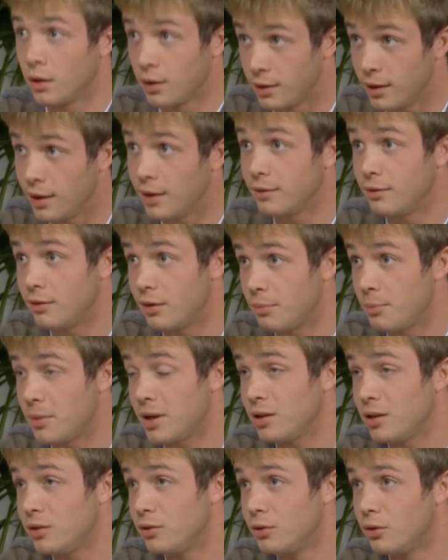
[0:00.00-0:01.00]
Yeah, there are
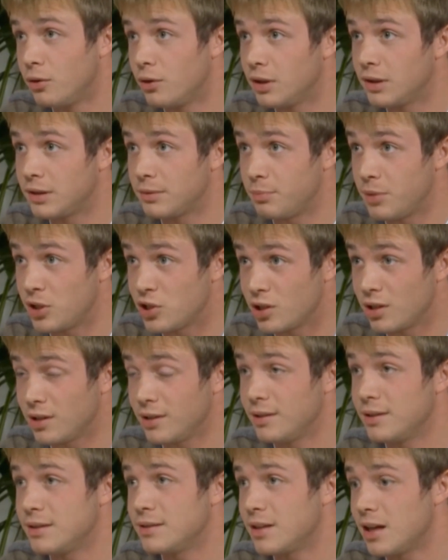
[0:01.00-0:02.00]
many tourists, especially
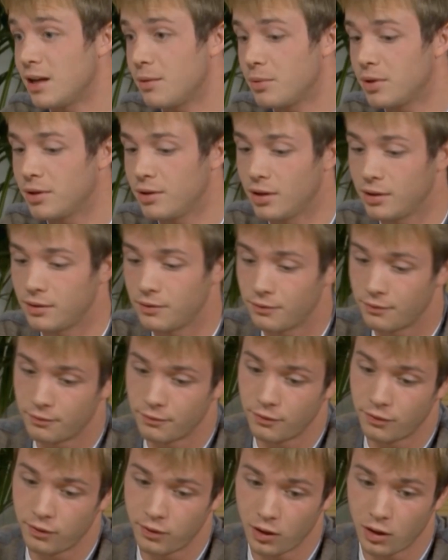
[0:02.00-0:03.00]
in the summer, that
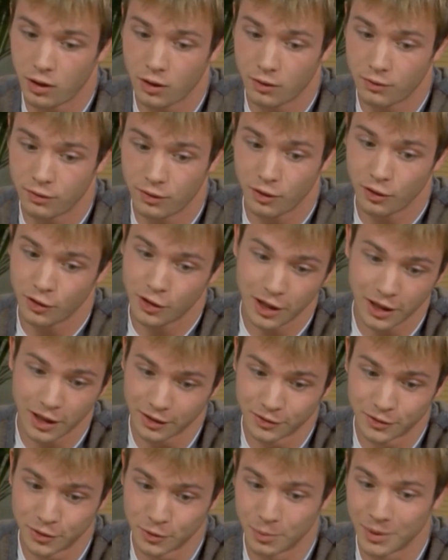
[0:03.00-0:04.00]

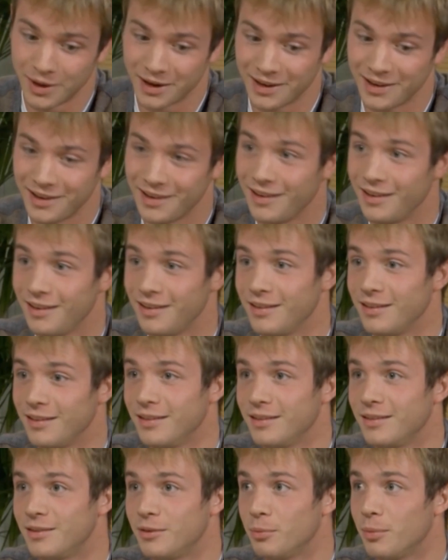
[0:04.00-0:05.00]
flocking to
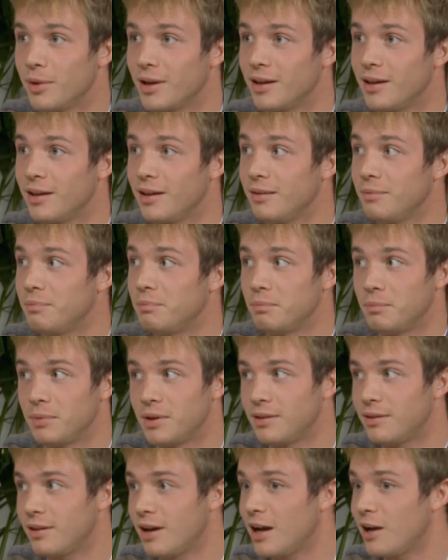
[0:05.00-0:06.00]
my
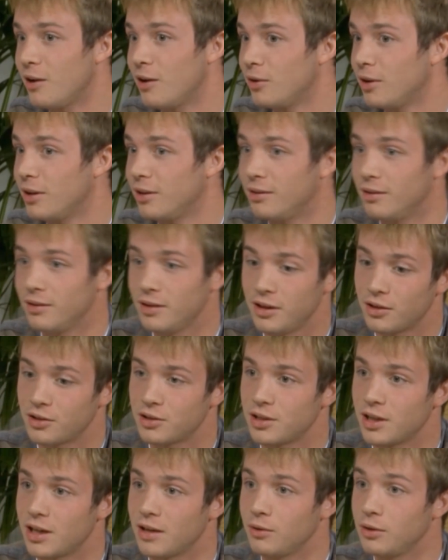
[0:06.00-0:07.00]
town and near
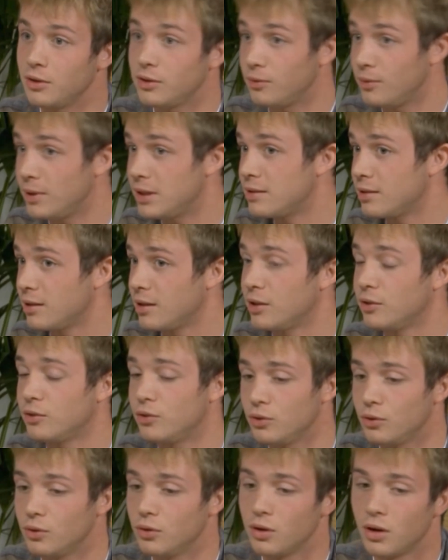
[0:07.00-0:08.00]
town in Switzerland
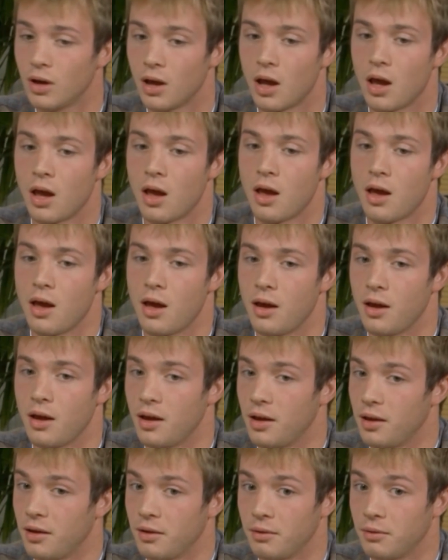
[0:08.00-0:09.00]
too,
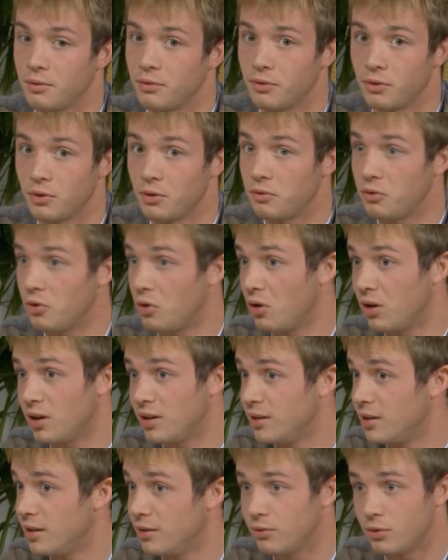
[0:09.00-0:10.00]
for
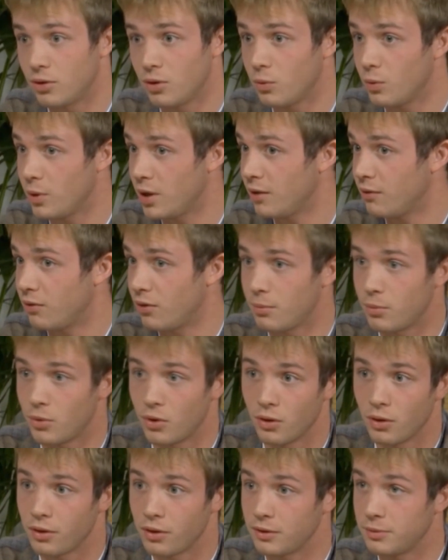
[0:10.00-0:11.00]
holiday, for a week, for a
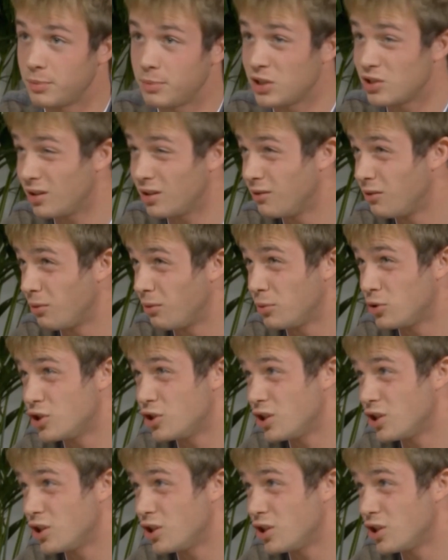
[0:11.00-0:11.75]
month, especially from